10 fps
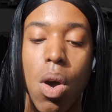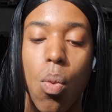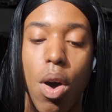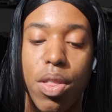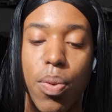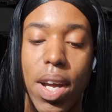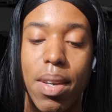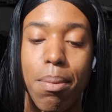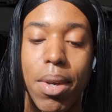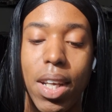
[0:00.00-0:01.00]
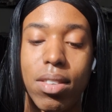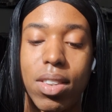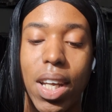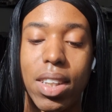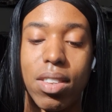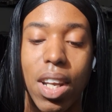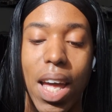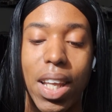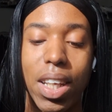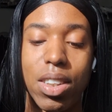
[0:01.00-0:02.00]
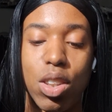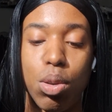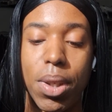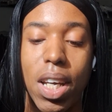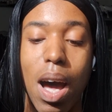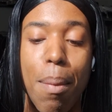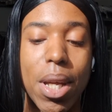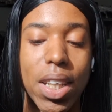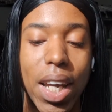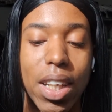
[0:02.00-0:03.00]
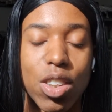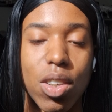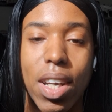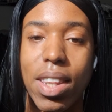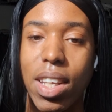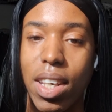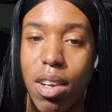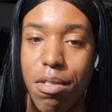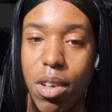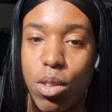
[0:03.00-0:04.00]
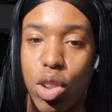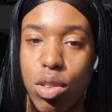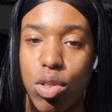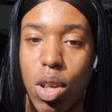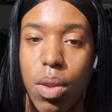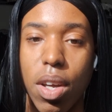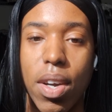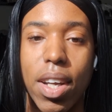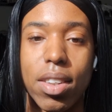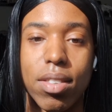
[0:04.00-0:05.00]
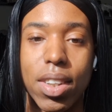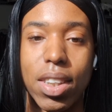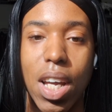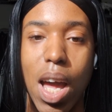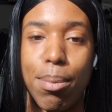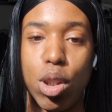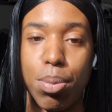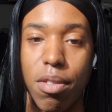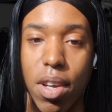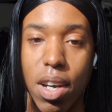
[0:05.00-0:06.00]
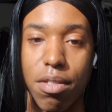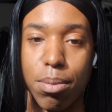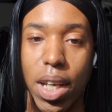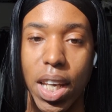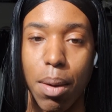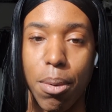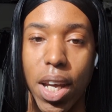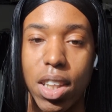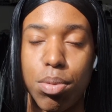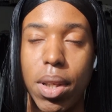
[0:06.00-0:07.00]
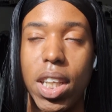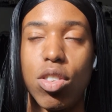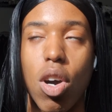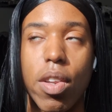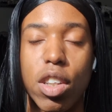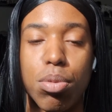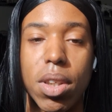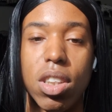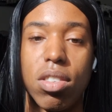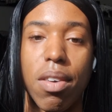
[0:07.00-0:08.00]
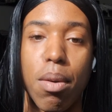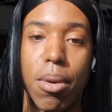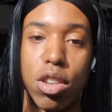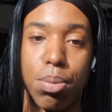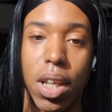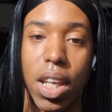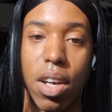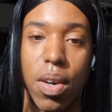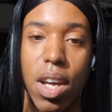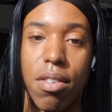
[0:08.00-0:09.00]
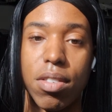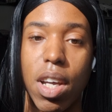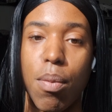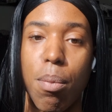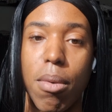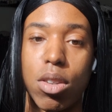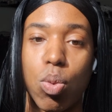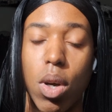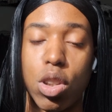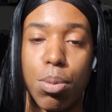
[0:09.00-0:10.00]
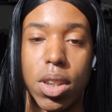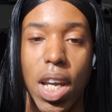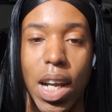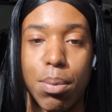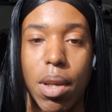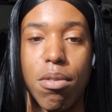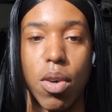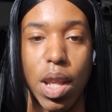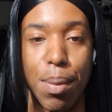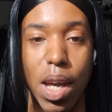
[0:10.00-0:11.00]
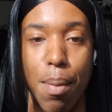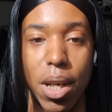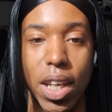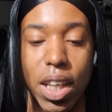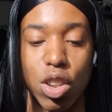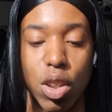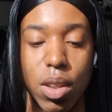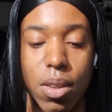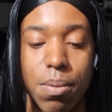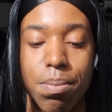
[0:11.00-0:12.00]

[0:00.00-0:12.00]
while threatened means it's likely to become endangered in the near future. So there is the time to prevent it from taking place, but these are the species that we must be leery of and that we must work to protect before they become endangered.